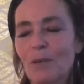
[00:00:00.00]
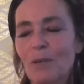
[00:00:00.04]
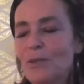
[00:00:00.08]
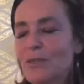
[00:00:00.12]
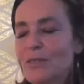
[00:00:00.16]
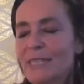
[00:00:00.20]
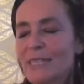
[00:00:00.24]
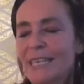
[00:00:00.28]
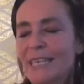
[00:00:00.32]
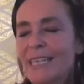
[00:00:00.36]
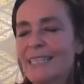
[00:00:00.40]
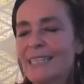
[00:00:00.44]

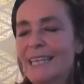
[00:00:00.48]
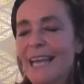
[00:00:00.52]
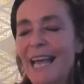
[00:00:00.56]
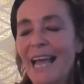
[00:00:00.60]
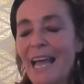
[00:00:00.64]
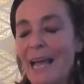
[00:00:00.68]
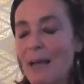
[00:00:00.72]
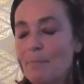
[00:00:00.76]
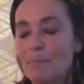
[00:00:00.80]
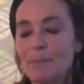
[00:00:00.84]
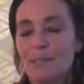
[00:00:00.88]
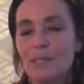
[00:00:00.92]
Because there's
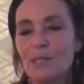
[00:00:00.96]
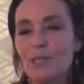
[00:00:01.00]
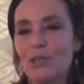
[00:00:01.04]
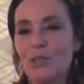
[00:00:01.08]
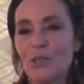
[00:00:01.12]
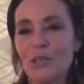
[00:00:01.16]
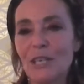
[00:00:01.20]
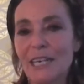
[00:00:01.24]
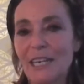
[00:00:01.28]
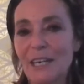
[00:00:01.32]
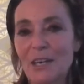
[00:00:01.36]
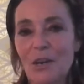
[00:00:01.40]

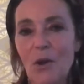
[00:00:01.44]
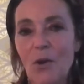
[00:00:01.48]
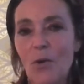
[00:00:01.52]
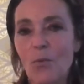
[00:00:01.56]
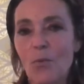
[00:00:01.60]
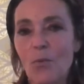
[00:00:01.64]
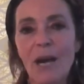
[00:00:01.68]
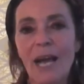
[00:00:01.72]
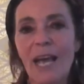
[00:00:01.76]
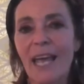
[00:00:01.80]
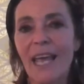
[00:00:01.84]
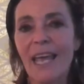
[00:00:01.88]
absolutely
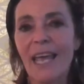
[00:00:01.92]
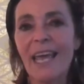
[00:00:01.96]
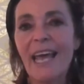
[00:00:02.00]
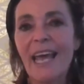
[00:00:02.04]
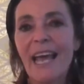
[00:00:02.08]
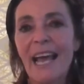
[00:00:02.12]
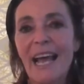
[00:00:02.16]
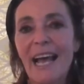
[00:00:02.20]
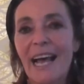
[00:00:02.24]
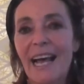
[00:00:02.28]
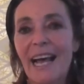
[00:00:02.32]
no way